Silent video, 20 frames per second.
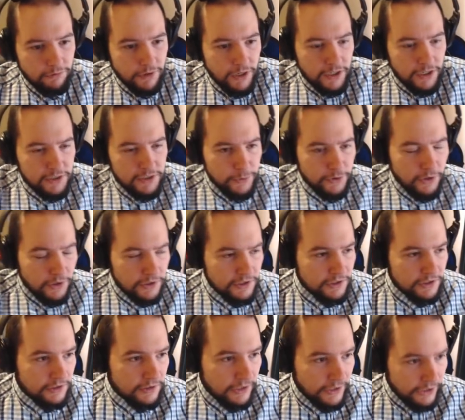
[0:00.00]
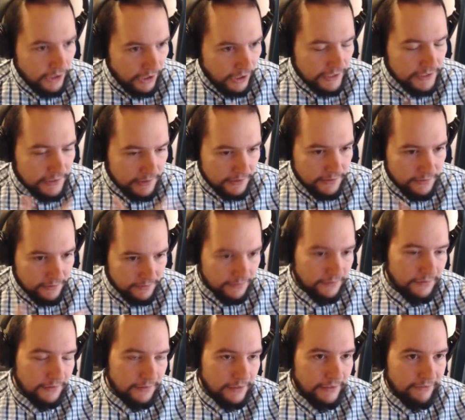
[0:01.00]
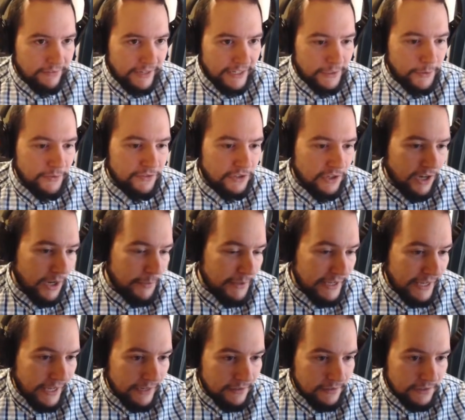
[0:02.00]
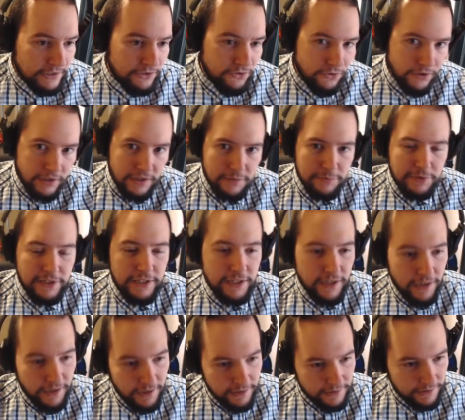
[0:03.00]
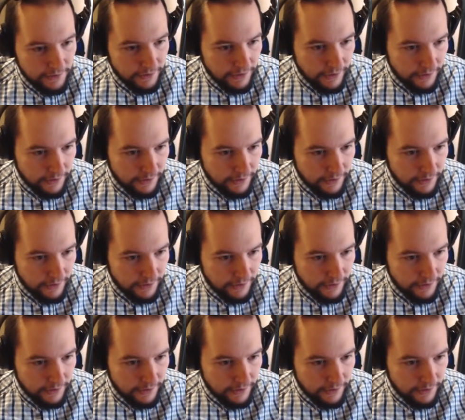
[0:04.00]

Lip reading: Right, so we've got a nice value over time. He can destroy her, but he can't.